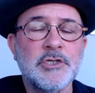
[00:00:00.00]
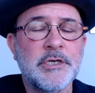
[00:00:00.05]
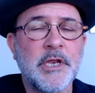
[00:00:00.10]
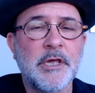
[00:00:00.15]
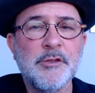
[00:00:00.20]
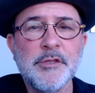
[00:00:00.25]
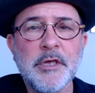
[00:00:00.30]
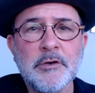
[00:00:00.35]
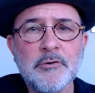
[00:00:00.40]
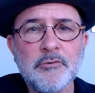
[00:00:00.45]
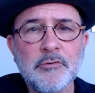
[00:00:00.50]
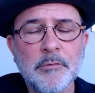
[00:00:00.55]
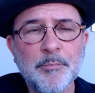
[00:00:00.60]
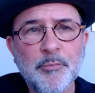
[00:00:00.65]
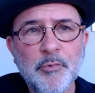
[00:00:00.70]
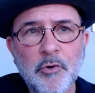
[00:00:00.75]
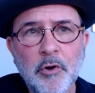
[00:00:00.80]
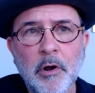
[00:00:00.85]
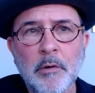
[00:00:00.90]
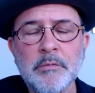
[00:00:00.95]
a central
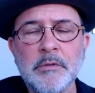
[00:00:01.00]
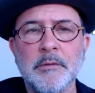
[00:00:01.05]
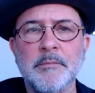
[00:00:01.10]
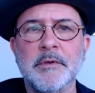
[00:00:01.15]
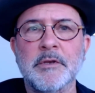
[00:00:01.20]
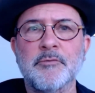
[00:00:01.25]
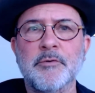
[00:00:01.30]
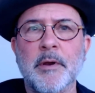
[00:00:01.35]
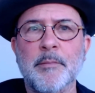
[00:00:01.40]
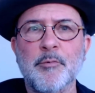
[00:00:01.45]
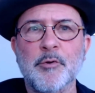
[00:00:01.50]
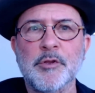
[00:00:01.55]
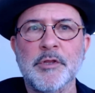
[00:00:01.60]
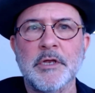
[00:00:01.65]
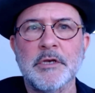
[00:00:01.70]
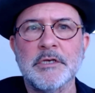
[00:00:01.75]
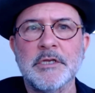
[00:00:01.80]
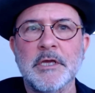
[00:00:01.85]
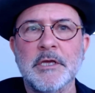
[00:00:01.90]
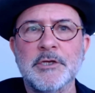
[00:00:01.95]
problem in
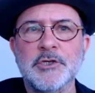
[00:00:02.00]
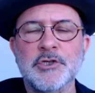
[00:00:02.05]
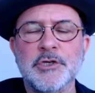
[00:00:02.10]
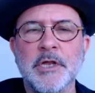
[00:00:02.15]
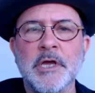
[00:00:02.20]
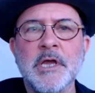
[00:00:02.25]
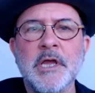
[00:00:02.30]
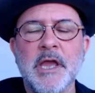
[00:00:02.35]
representation,